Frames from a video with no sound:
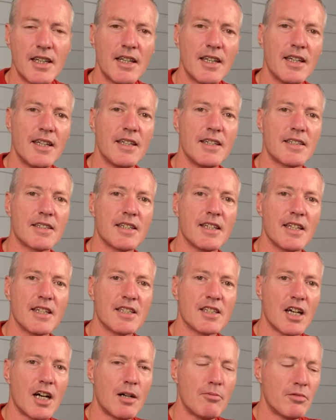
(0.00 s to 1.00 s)
Here's an
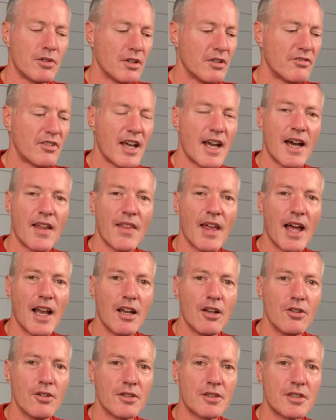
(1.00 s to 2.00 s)
example of how that
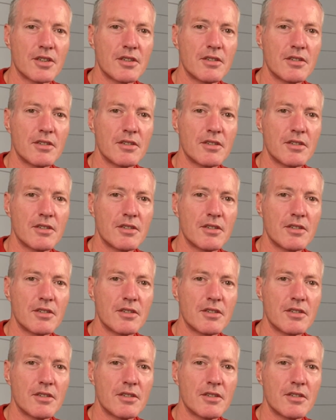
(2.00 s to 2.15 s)
looks.